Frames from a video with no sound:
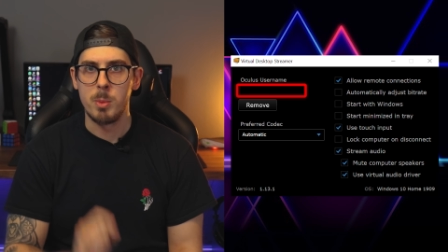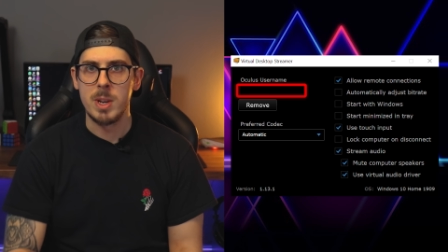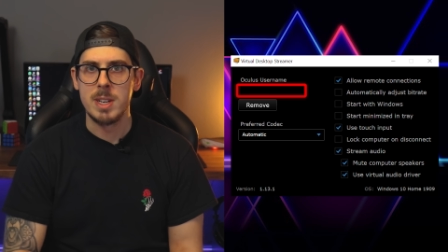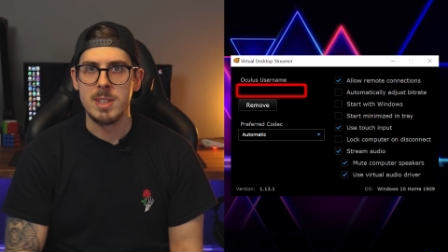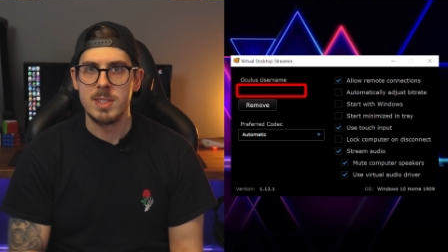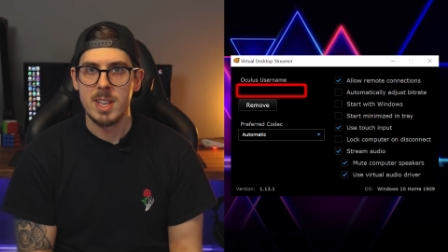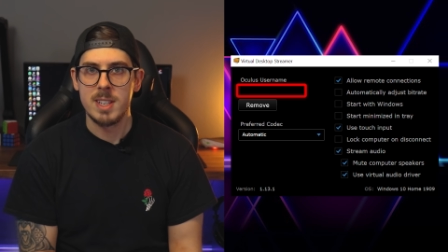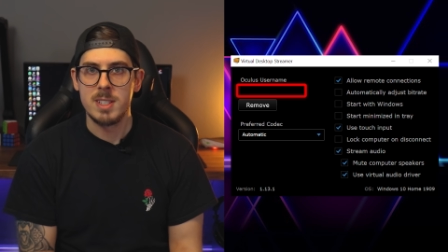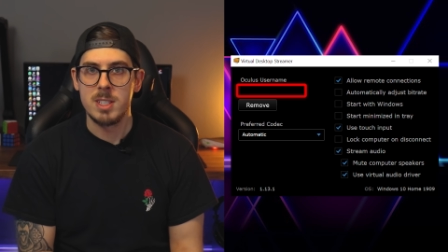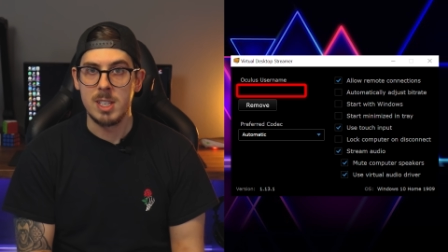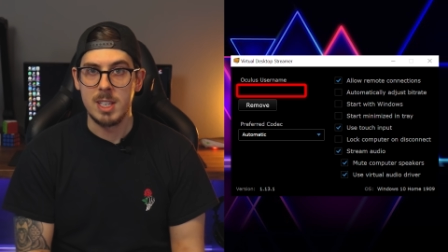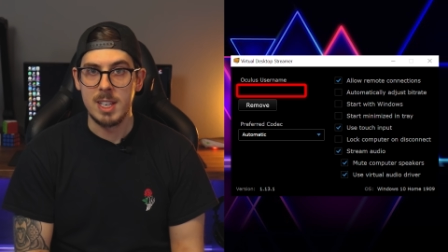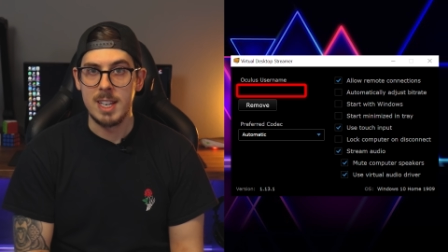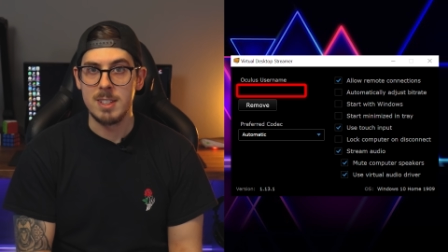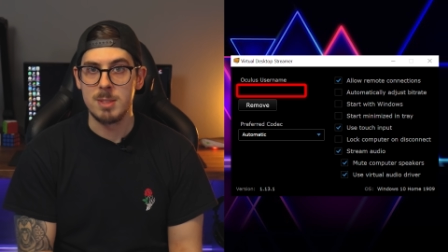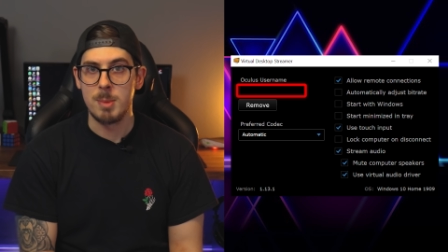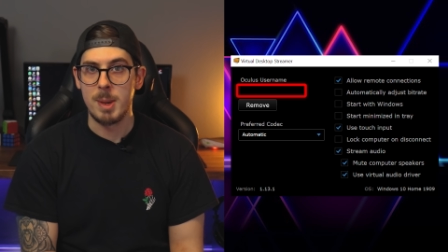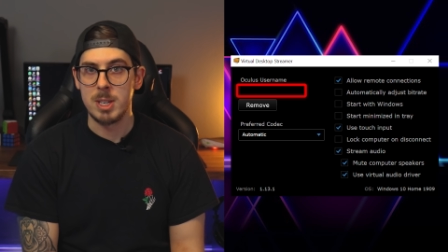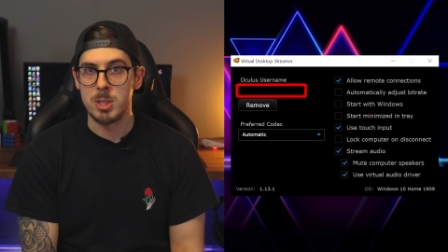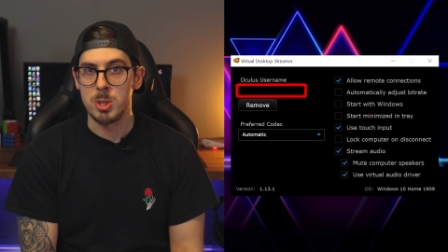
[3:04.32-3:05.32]
the one setting you
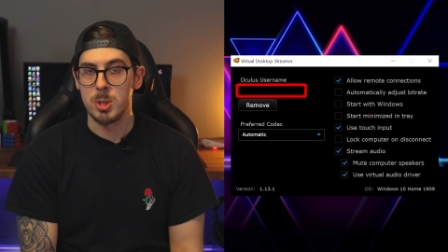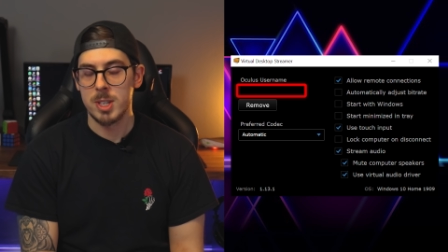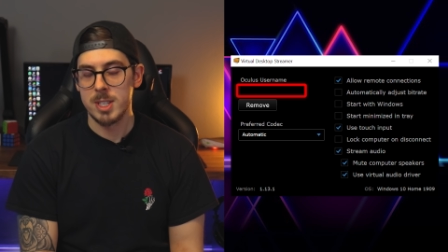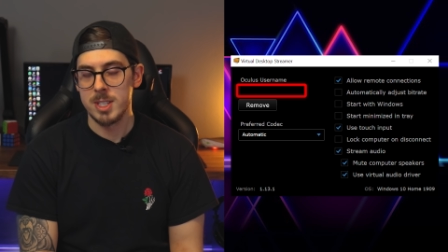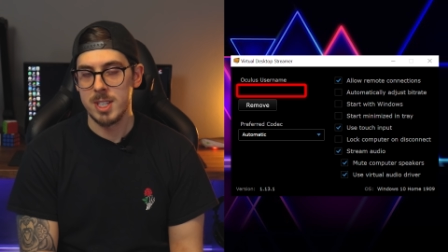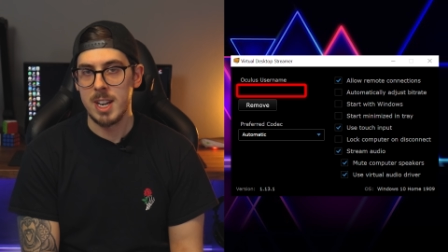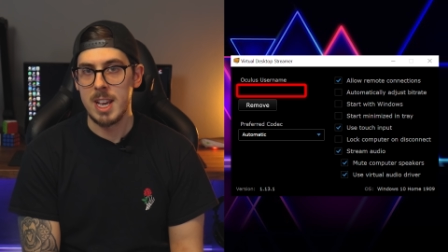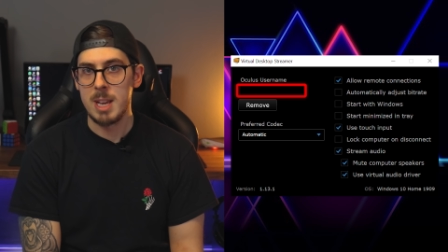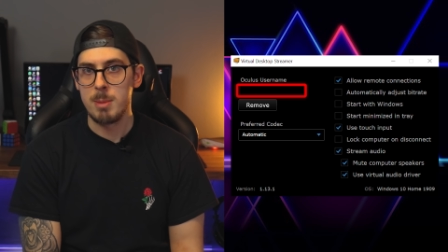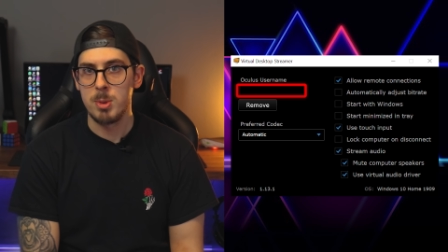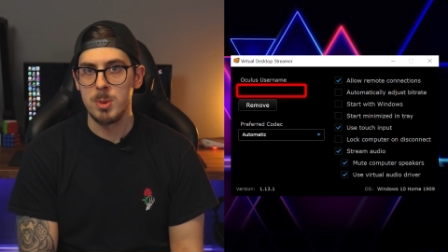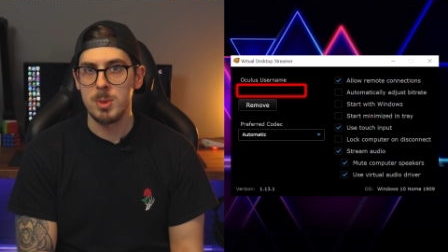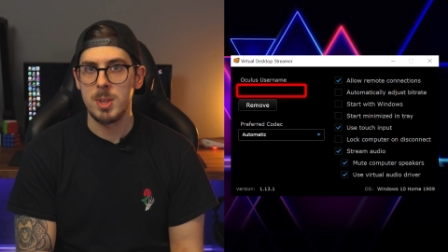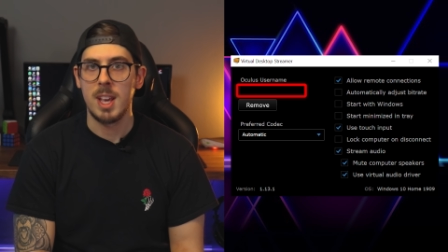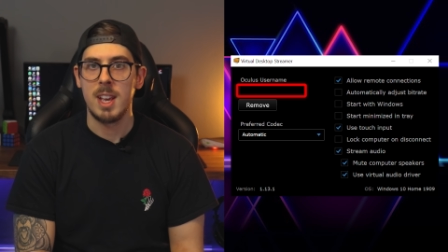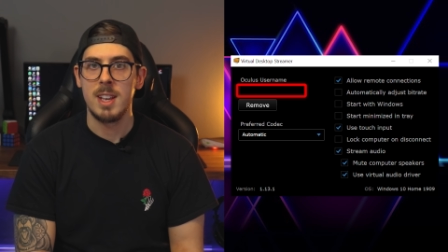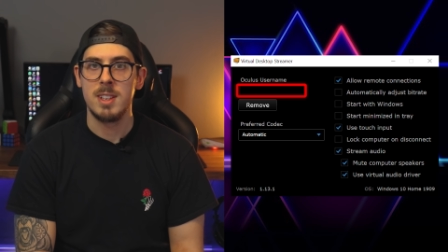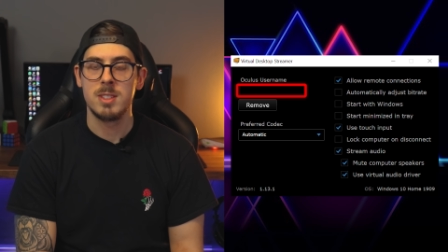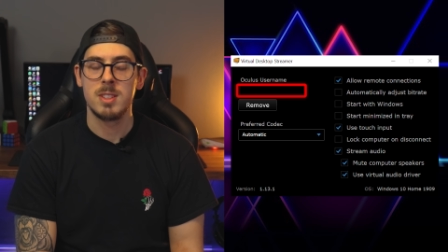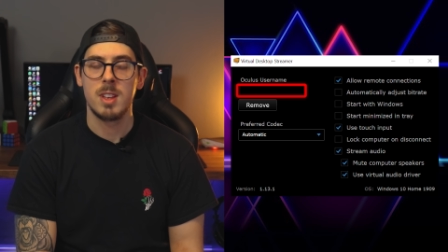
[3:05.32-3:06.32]
need to make sure is
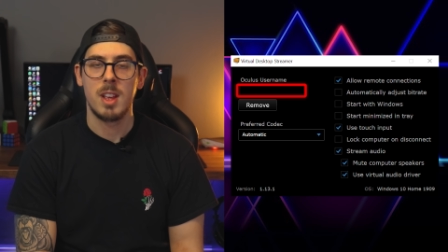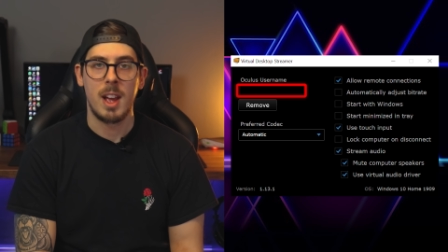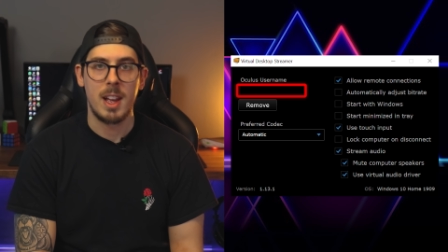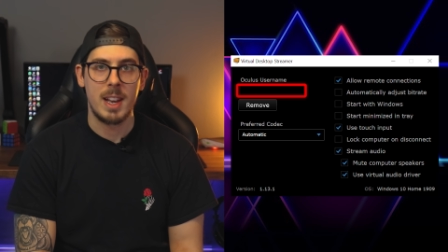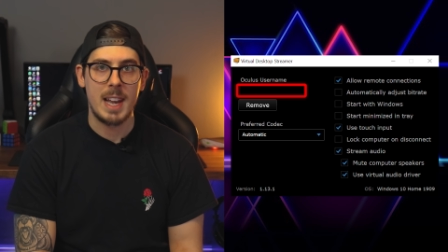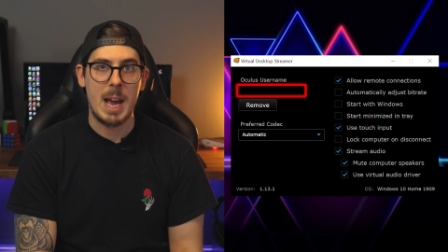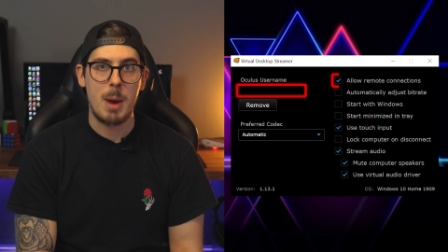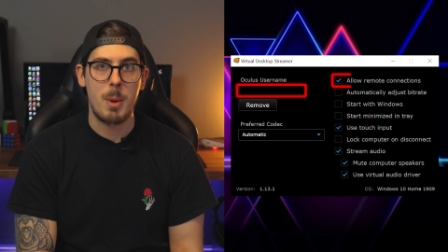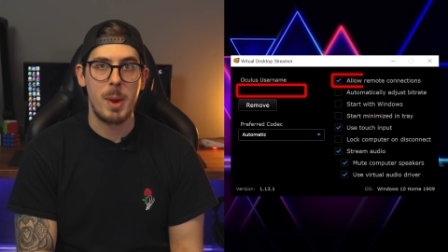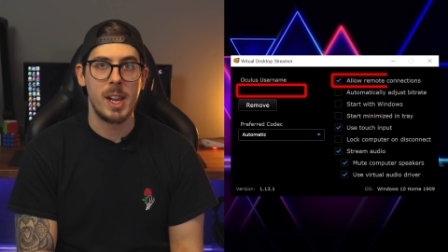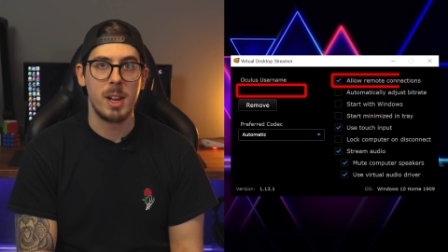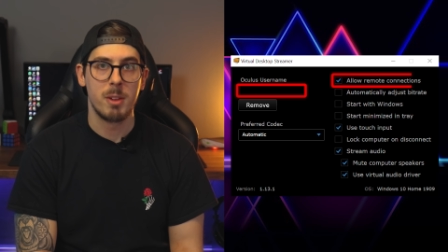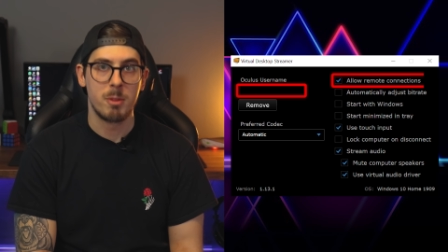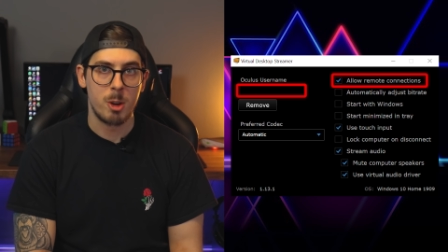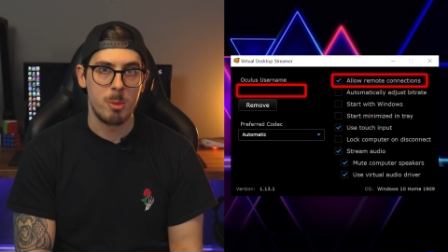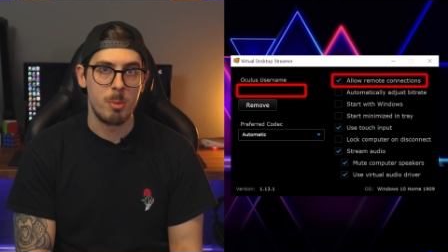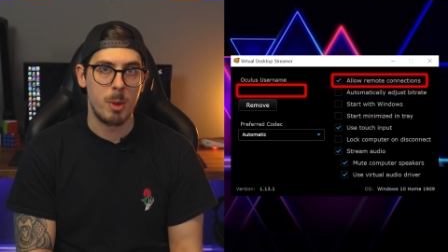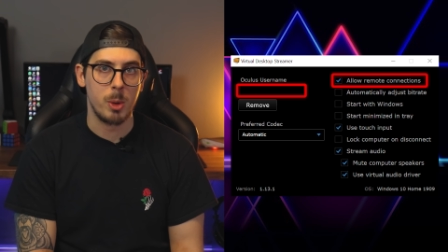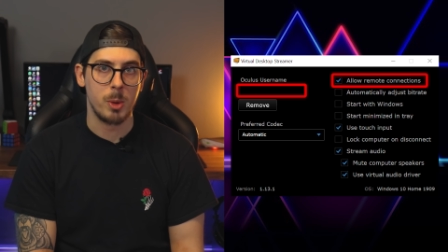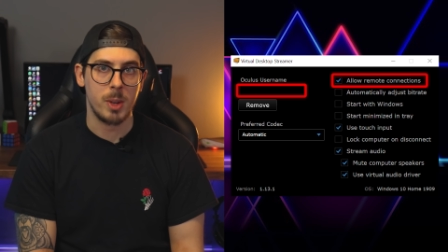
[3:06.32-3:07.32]
enabled is
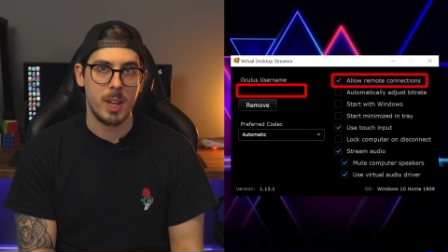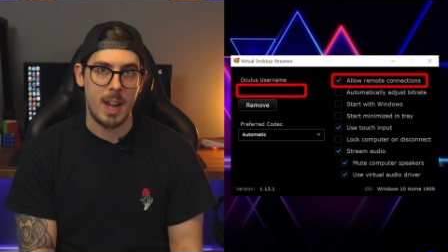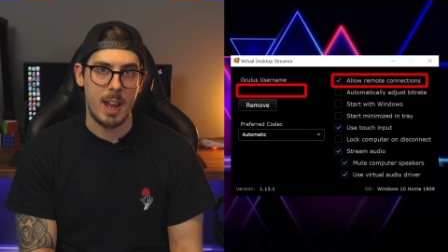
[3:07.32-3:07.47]
allowing remote